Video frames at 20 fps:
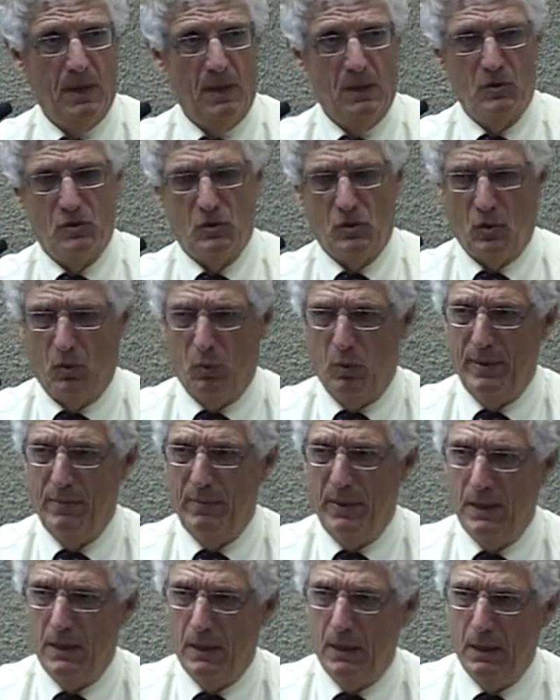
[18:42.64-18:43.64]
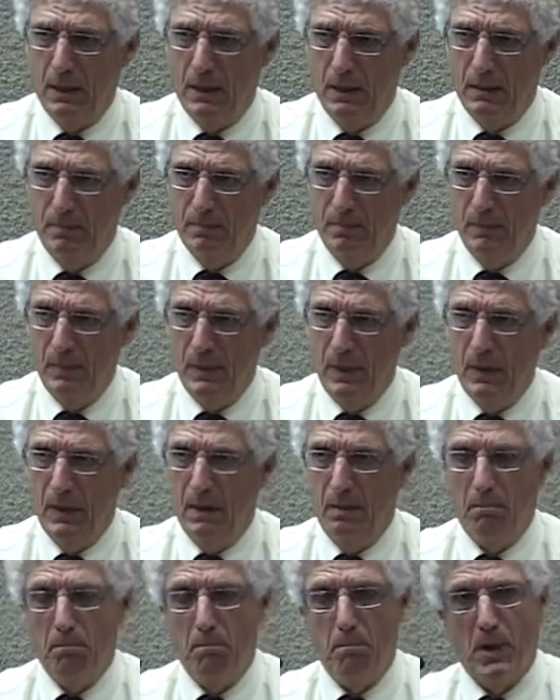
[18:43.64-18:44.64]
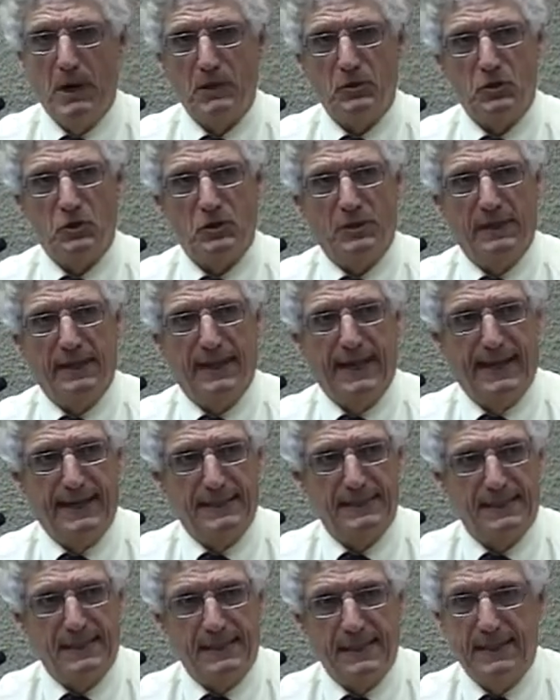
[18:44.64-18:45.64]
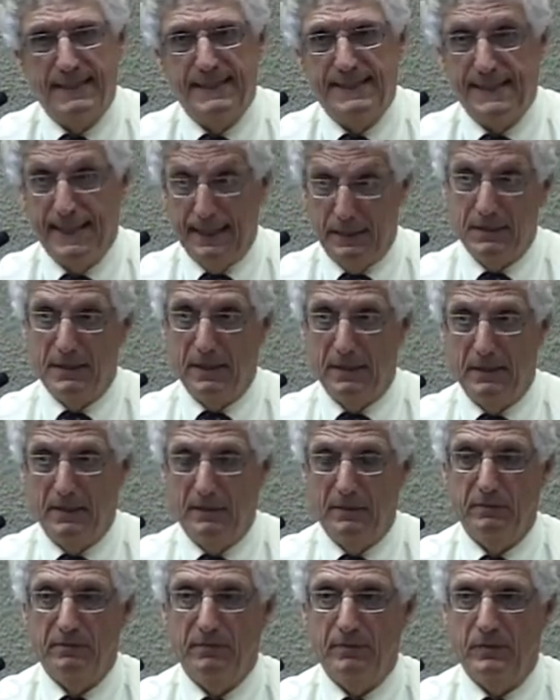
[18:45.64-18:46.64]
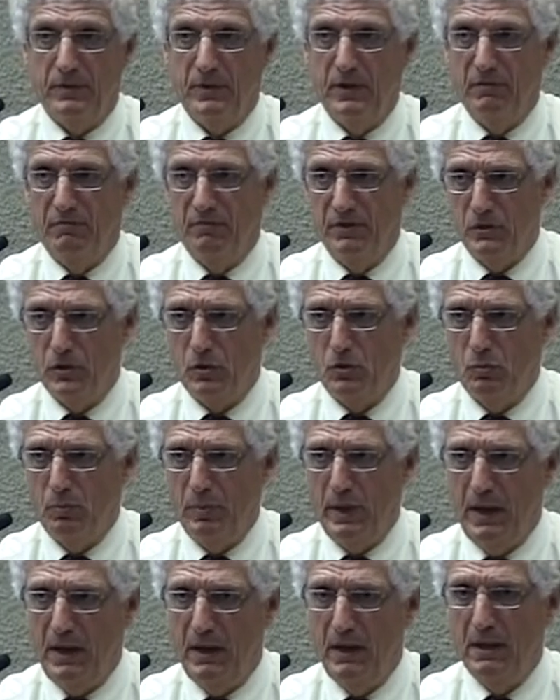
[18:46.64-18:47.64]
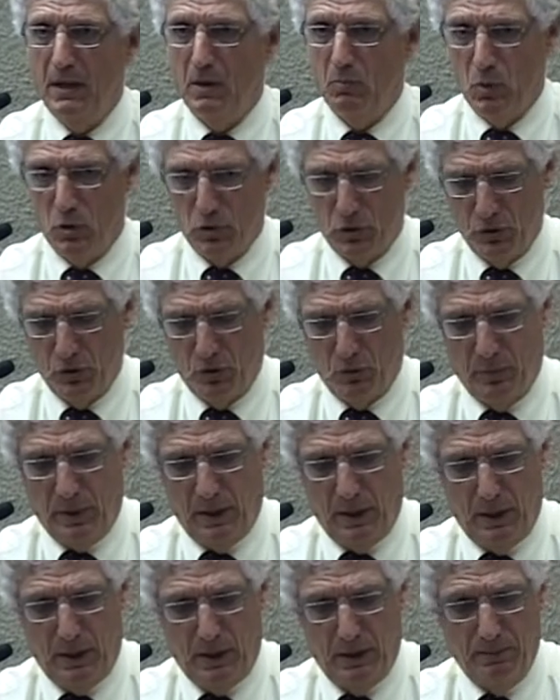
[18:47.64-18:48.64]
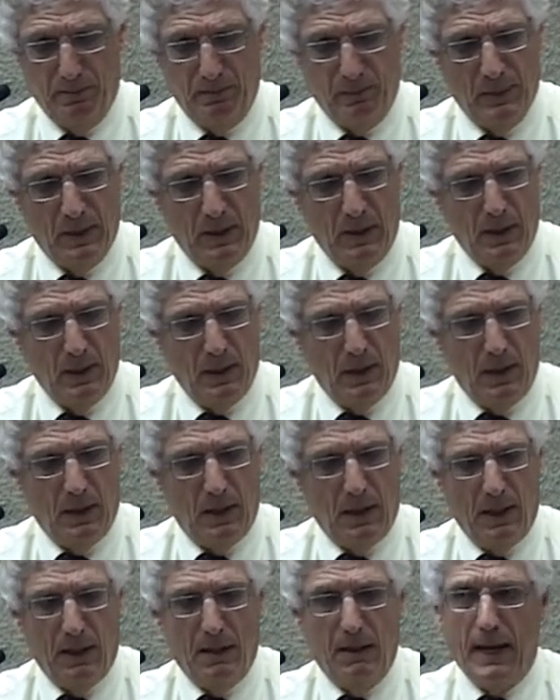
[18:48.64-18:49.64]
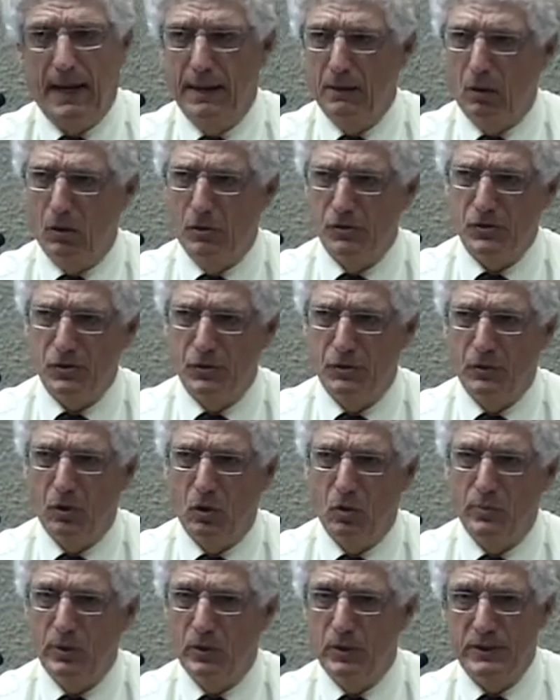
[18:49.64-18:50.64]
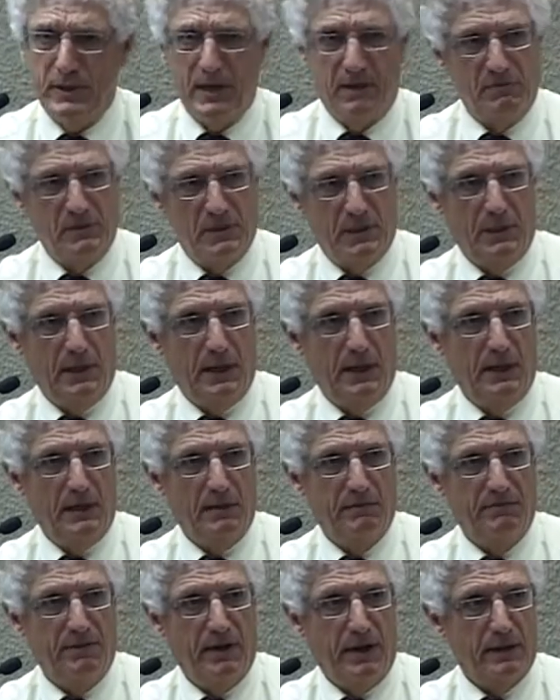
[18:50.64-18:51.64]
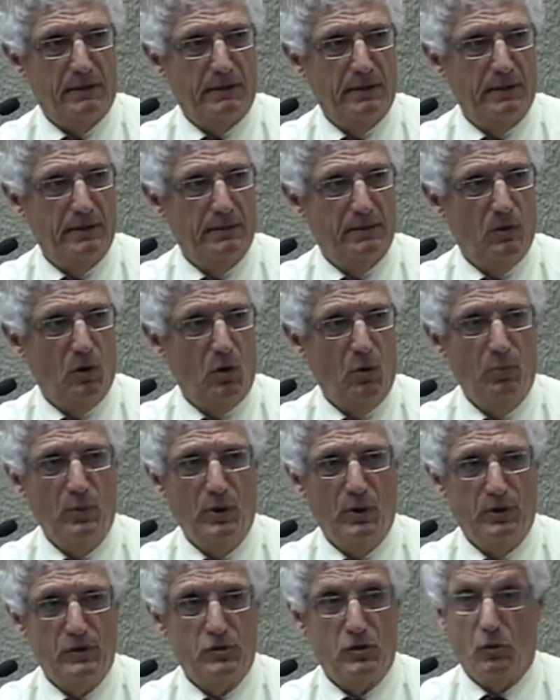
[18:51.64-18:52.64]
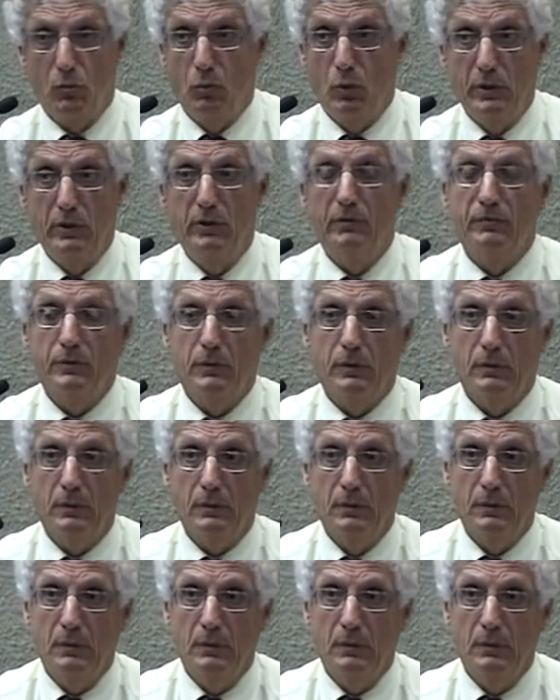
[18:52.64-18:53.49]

So we become much less sensitive to physical pain, emotional pain, and also opioids have a sedating effect. Opioids are wonderful.